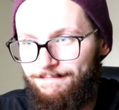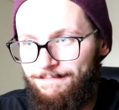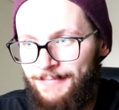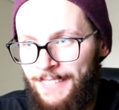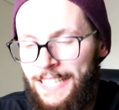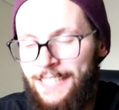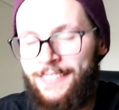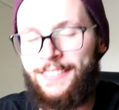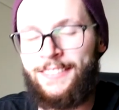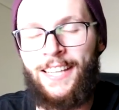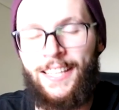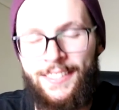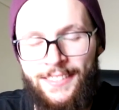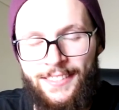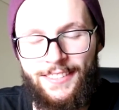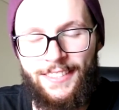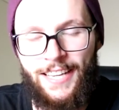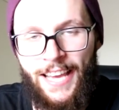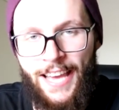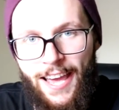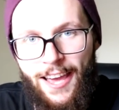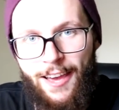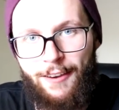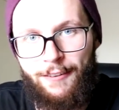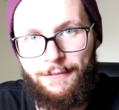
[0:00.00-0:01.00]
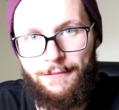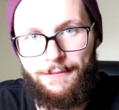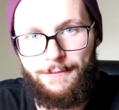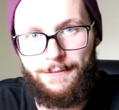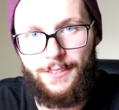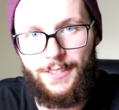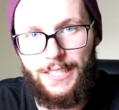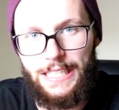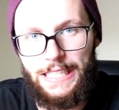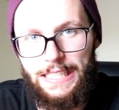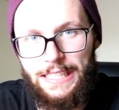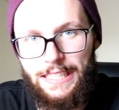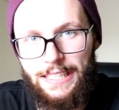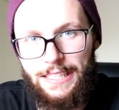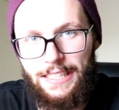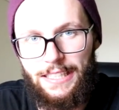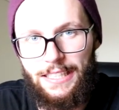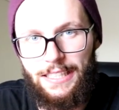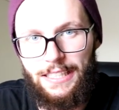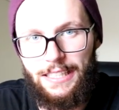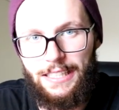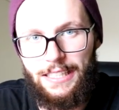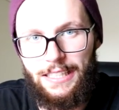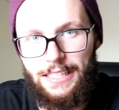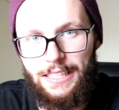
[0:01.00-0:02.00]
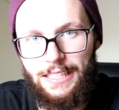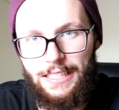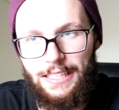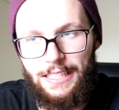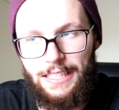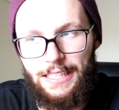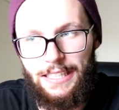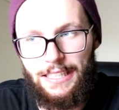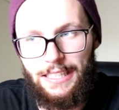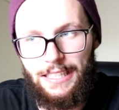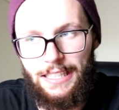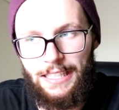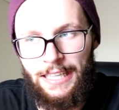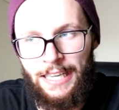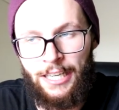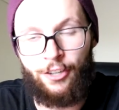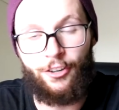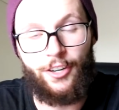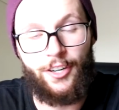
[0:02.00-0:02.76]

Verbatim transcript: that doesn't have a